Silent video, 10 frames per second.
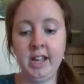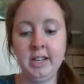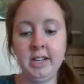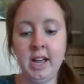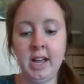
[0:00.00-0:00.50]

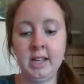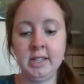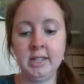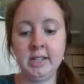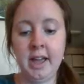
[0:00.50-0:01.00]
as an
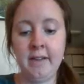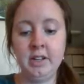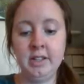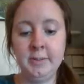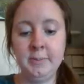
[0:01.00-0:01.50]

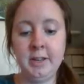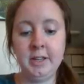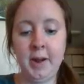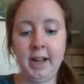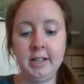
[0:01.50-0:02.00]
evidence-based
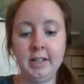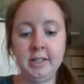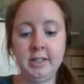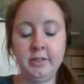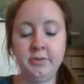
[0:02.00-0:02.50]
practice
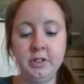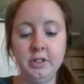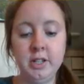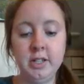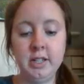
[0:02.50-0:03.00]
for
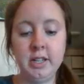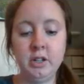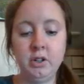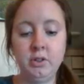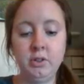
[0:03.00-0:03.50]
students in
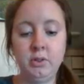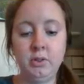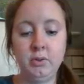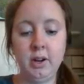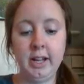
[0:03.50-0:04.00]

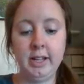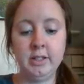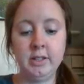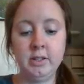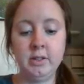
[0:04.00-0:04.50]
grades
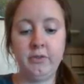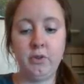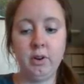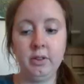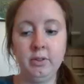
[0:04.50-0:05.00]
4
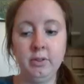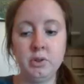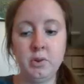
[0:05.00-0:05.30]
through 12.